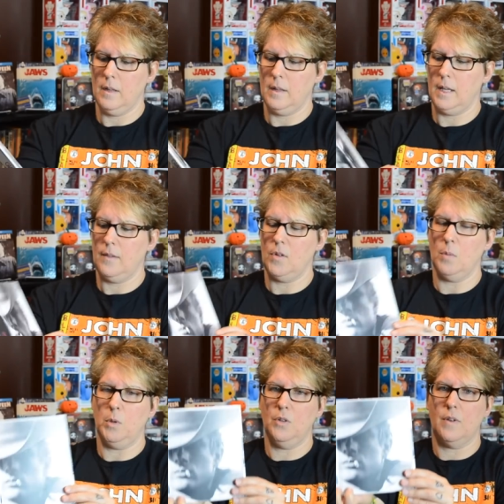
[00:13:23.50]
They give you the
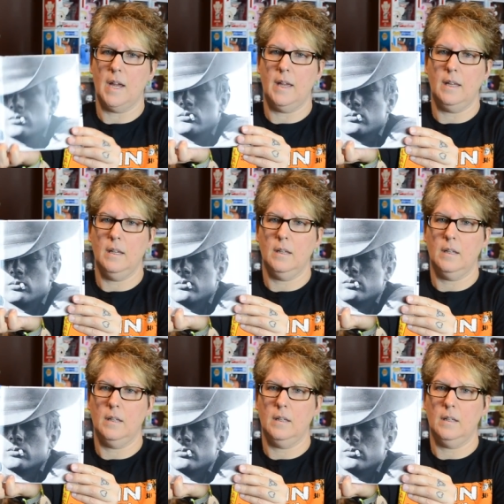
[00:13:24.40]
Blu-ray
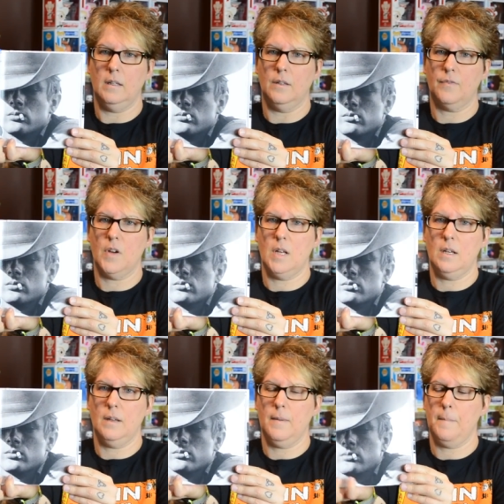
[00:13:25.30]
in the front.
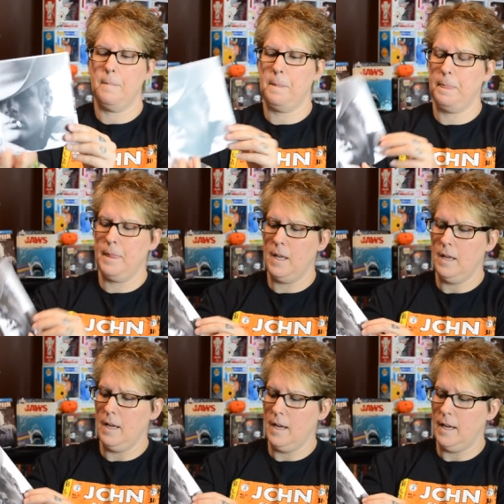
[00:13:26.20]

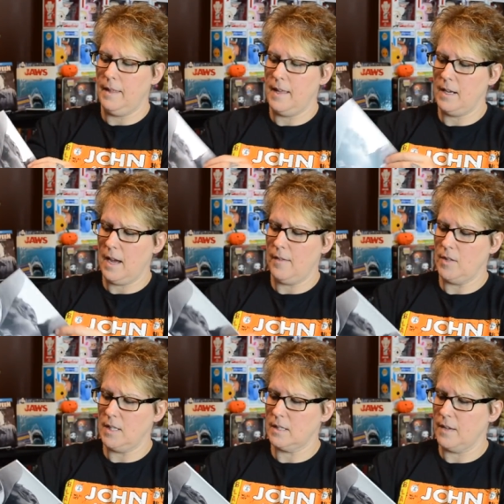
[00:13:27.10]
And then you have a
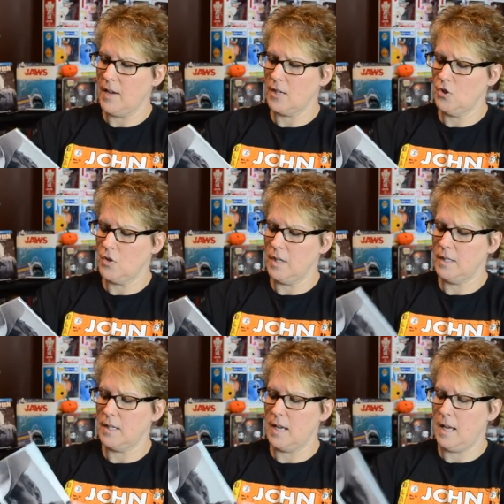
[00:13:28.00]
disc of
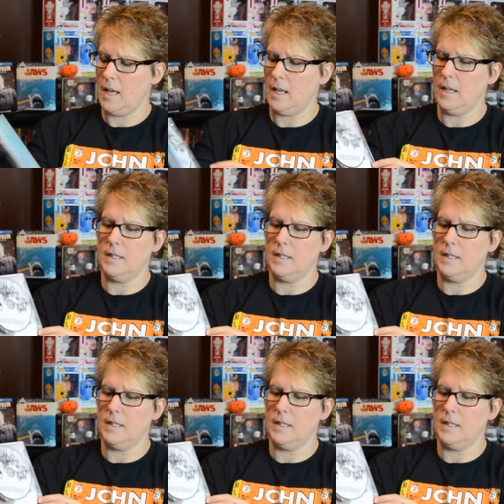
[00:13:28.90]
extras and a